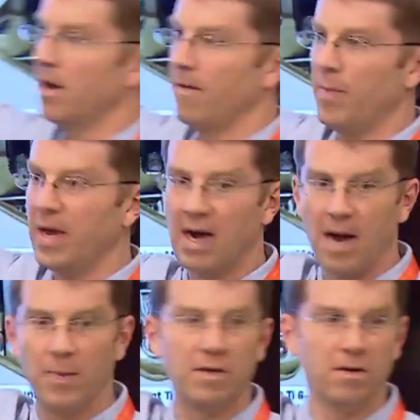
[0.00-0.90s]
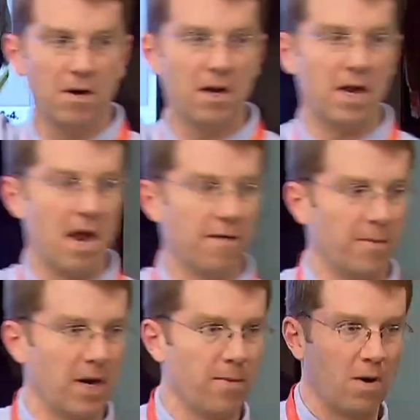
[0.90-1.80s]
you have a big opportunity
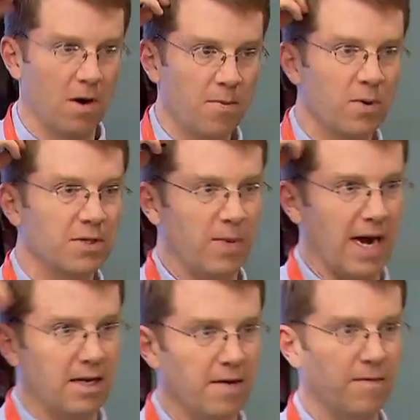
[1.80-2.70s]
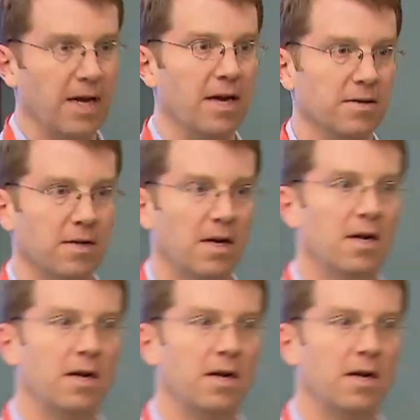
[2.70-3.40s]
from an MRO perspective is